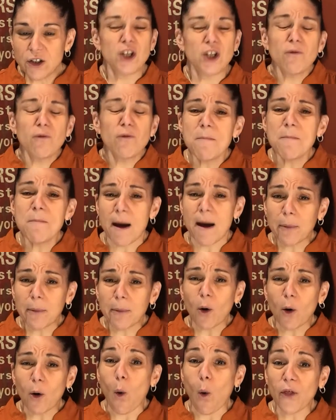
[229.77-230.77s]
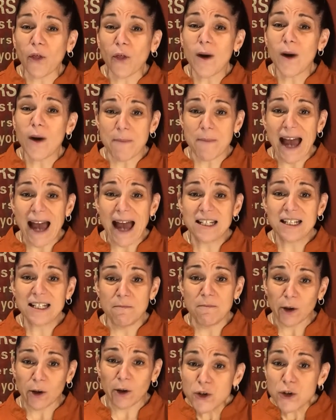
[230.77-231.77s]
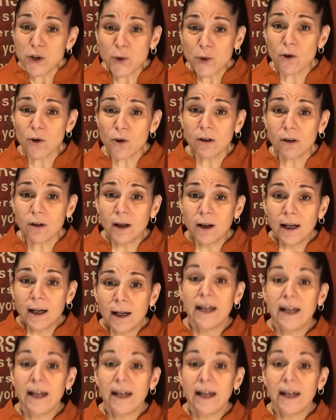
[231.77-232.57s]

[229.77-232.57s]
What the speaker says: Do you remember all the way back to middle school?